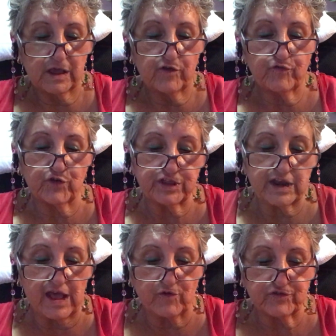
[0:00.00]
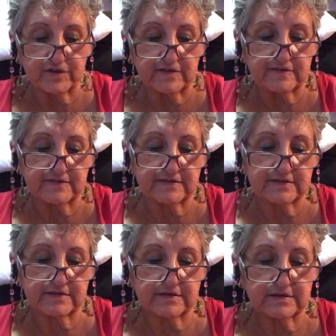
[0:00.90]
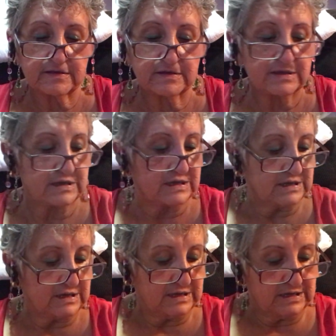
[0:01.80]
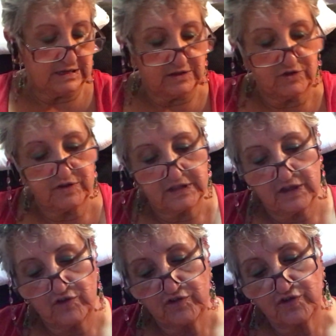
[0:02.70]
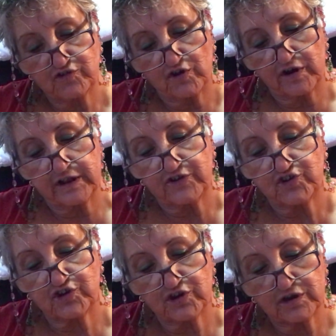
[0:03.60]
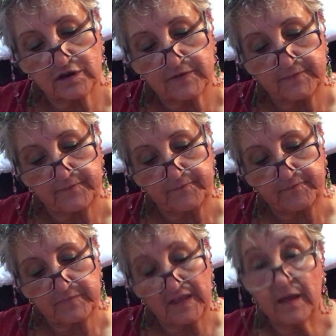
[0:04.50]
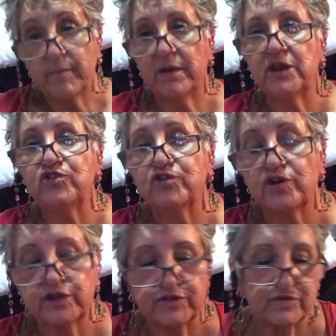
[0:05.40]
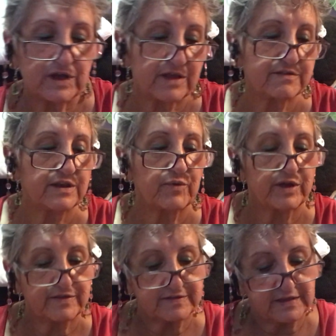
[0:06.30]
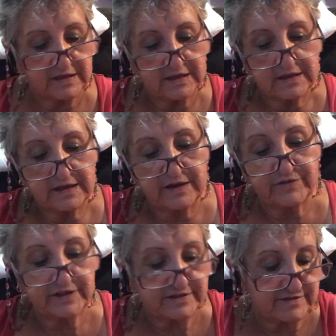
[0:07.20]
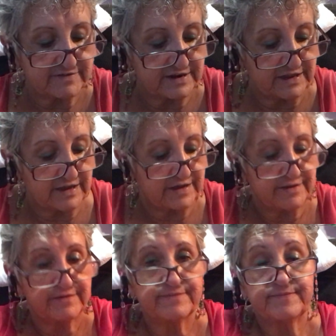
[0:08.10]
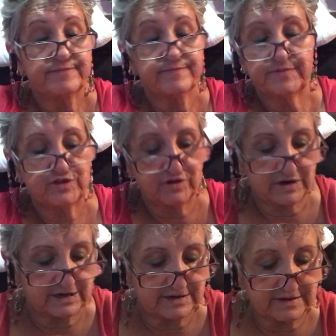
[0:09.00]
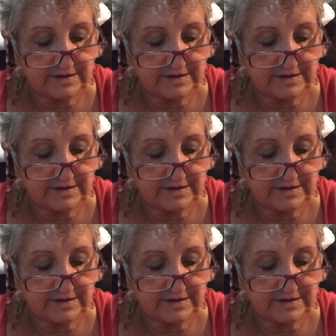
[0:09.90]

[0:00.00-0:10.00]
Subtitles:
14 ounces. It doesn't tell you the yardage. Made in Turkey, you guys. Anyways, I don't think there's any yarn.